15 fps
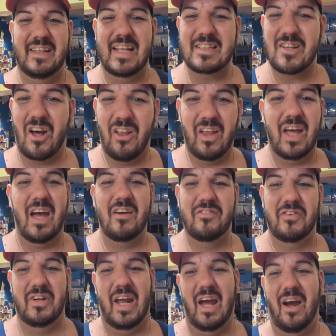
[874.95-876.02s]
That's all I have
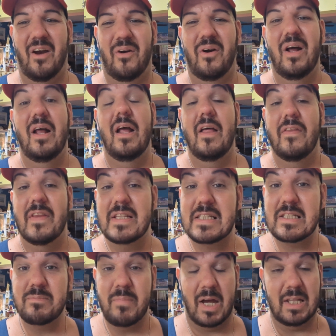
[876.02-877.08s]
for now. This
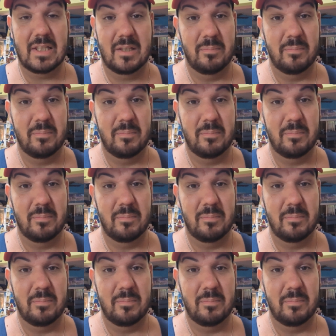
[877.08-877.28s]
is Mike